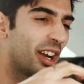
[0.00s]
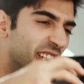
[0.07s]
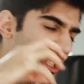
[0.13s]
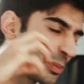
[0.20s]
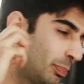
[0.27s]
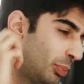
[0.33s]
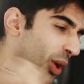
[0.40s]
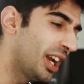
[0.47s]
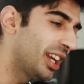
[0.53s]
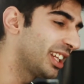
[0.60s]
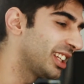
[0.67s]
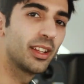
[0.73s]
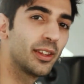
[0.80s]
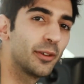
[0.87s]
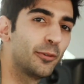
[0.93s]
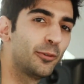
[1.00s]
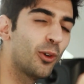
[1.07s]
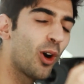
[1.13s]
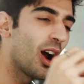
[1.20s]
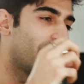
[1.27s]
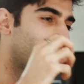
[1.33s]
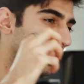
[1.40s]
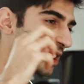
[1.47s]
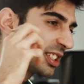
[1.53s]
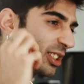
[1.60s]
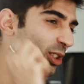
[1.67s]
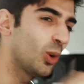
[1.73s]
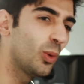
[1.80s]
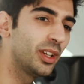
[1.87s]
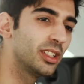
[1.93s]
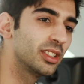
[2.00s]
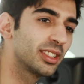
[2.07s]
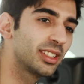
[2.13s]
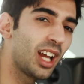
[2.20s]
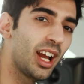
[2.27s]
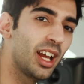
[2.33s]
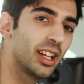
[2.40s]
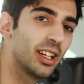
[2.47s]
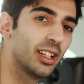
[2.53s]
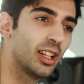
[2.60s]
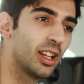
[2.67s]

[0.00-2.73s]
spreading, the fire is going inside,